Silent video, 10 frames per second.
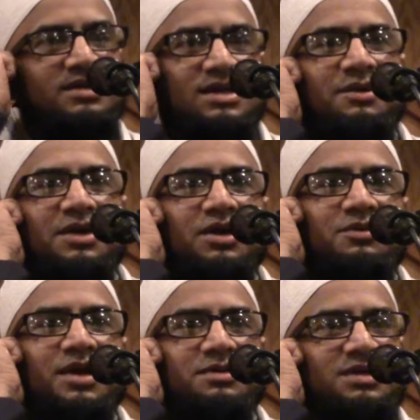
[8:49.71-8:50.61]
Assalamu
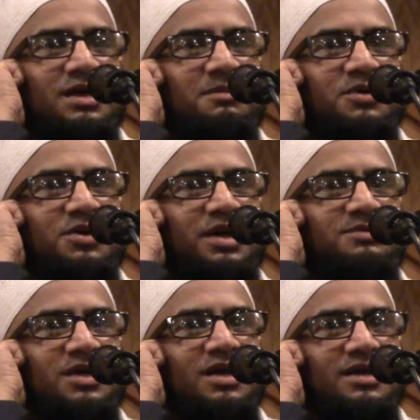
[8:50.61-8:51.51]
alaikum, wa alaikum salam. I'm good,
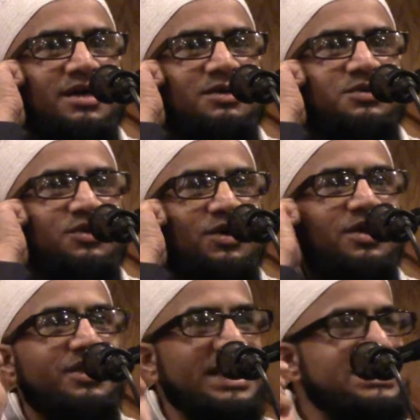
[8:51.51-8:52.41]
alhamdulillah, yeah, what's going
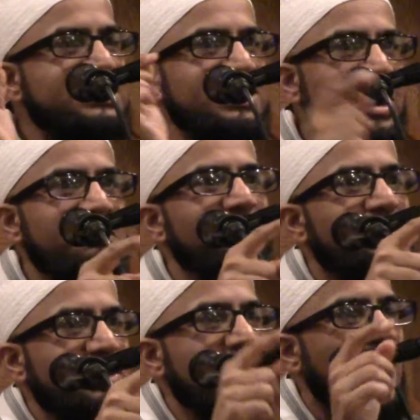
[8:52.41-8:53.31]
on? That
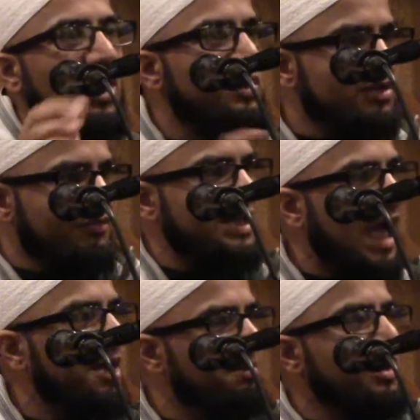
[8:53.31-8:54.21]
same 3 hours of
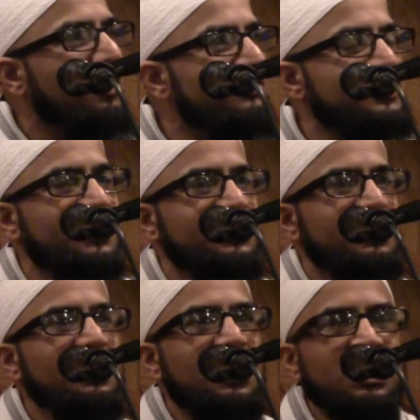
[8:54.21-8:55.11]
typing
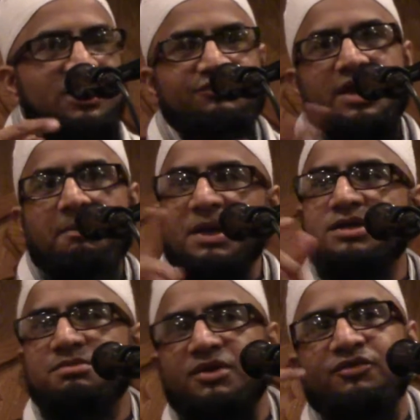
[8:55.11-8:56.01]
conversation, if they
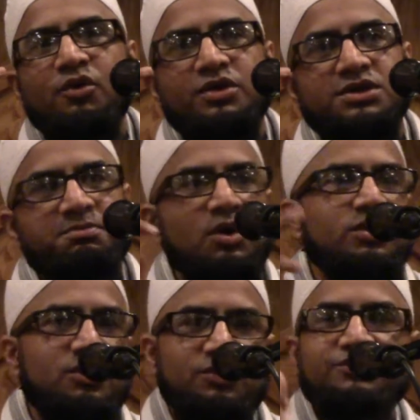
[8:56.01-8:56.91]
picked up the phone and
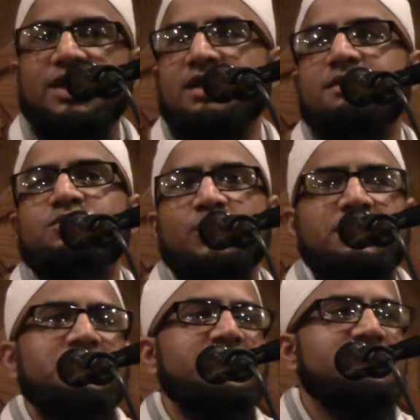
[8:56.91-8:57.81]
spoke, it would have taken them
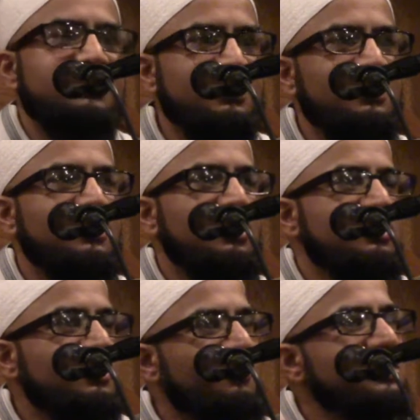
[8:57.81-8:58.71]
20 minutes.
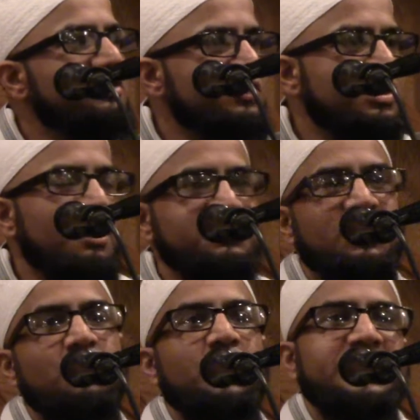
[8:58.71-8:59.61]
The rest of the time has
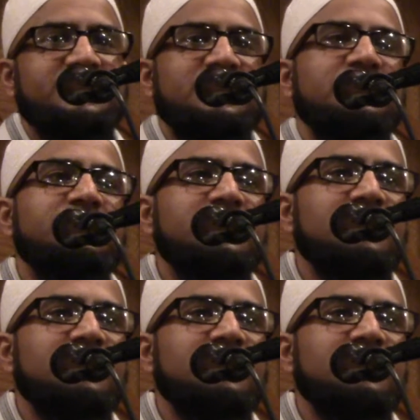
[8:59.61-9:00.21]
gone wasted.